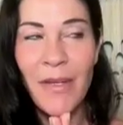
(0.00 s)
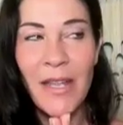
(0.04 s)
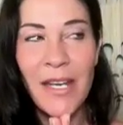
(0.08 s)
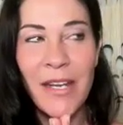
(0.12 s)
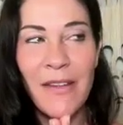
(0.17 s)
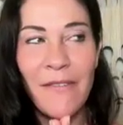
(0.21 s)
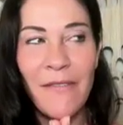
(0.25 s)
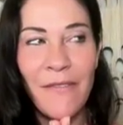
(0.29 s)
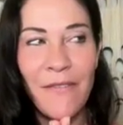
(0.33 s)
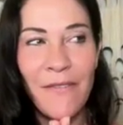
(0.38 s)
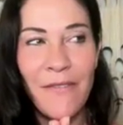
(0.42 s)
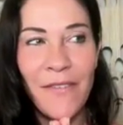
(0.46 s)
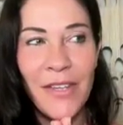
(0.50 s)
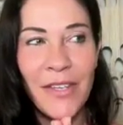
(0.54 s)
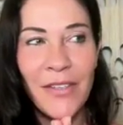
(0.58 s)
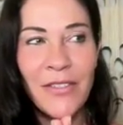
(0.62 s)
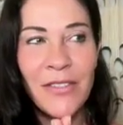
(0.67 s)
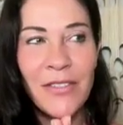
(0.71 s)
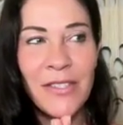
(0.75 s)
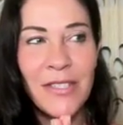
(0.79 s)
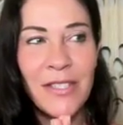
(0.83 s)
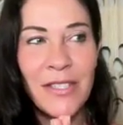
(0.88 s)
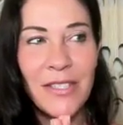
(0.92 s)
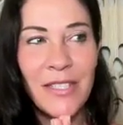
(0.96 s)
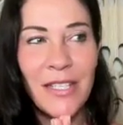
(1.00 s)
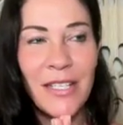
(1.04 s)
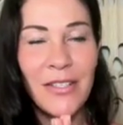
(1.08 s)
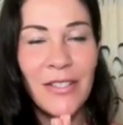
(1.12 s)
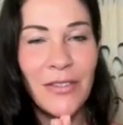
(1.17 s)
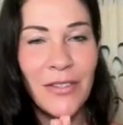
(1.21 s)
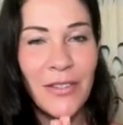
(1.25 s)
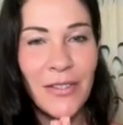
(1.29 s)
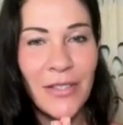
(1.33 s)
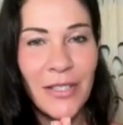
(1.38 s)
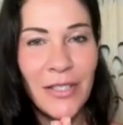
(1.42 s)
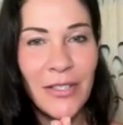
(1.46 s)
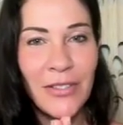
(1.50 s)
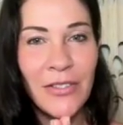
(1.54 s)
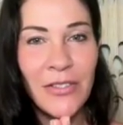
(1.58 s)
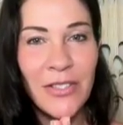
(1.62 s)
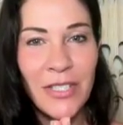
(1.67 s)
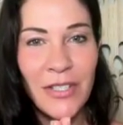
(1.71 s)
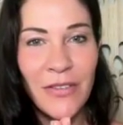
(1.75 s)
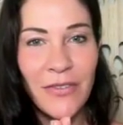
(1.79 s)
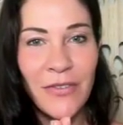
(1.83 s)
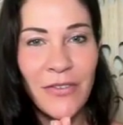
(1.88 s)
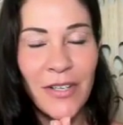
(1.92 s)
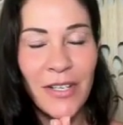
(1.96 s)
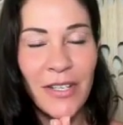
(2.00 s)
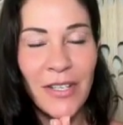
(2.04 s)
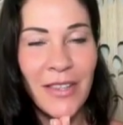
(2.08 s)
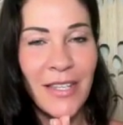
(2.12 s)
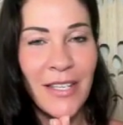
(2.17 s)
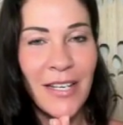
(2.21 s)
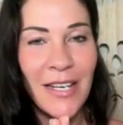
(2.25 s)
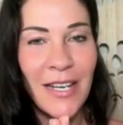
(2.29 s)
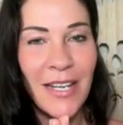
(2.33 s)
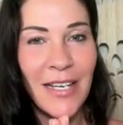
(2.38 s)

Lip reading: and it feels a little different than